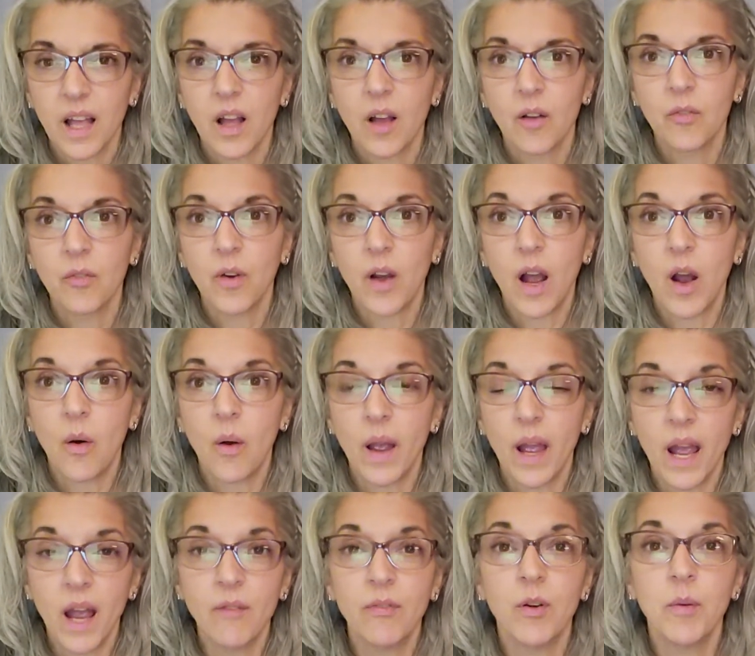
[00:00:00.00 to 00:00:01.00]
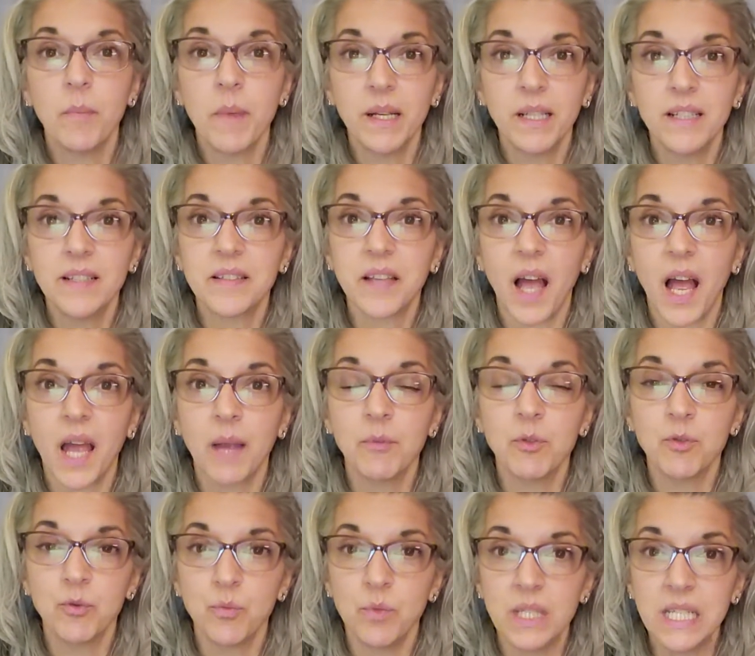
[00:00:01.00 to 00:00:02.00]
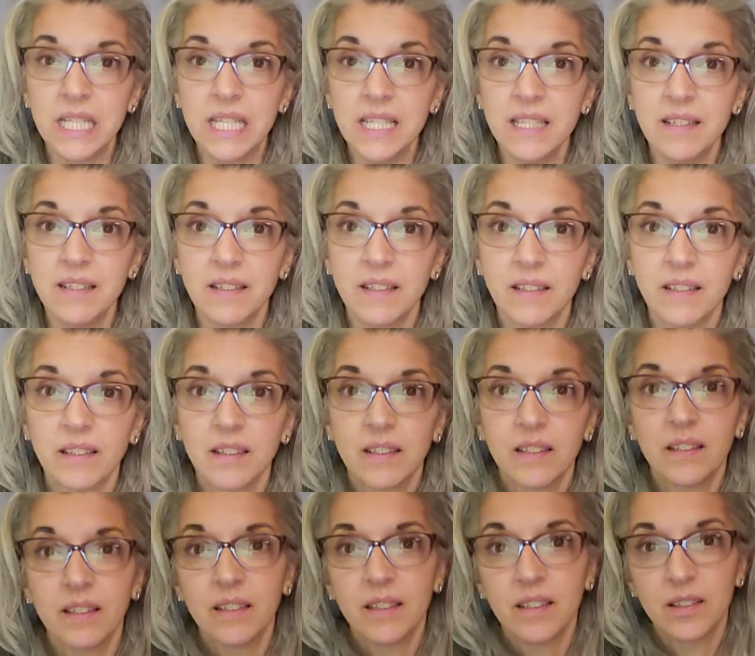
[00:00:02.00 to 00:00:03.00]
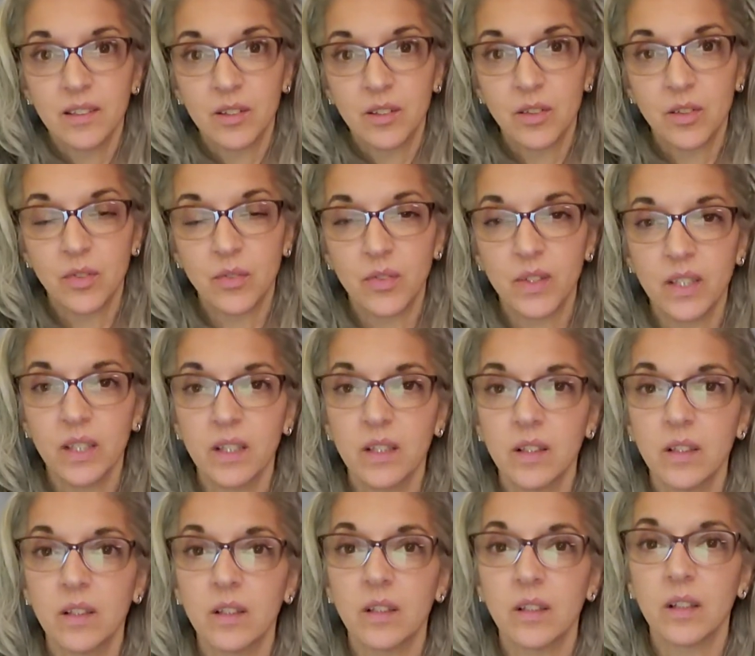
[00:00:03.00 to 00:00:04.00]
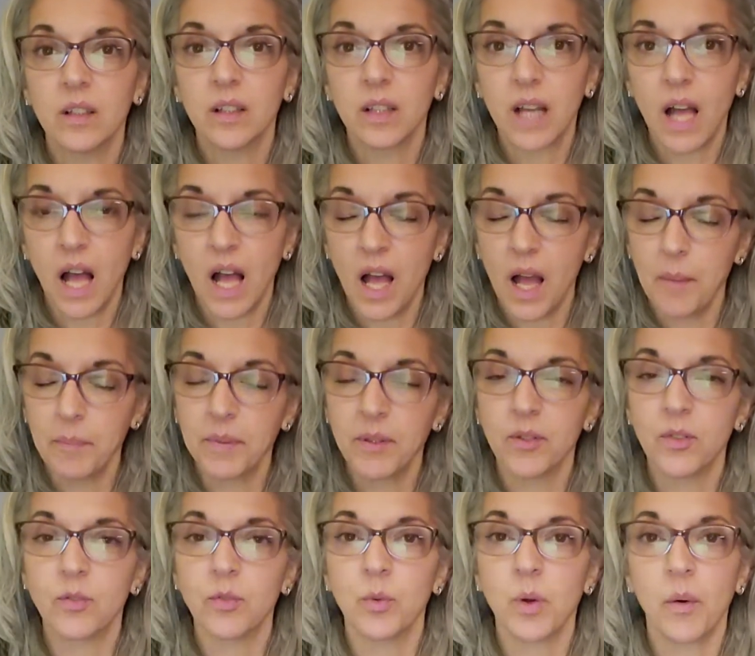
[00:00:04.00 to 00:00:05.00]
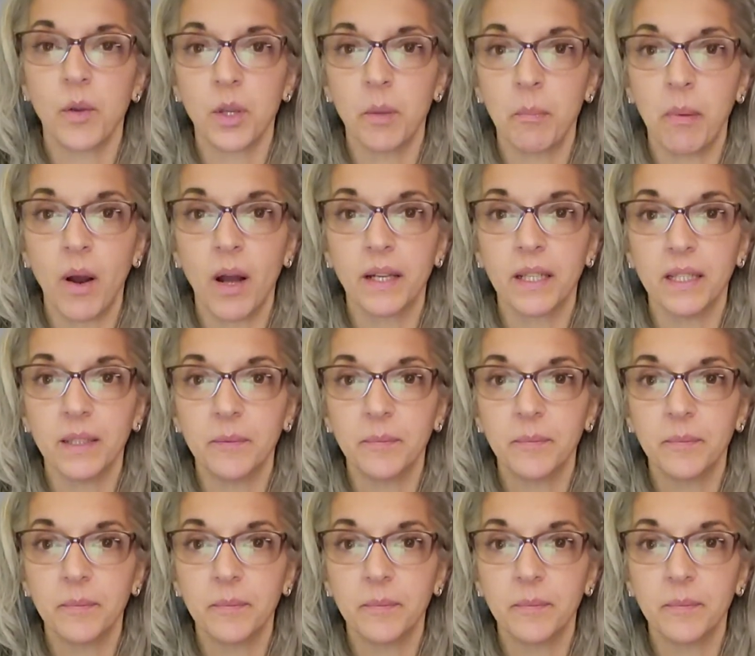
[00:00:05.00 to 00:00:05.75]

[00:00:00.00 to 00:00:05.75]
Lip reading: for however many times you need to feel calmness throughout your body.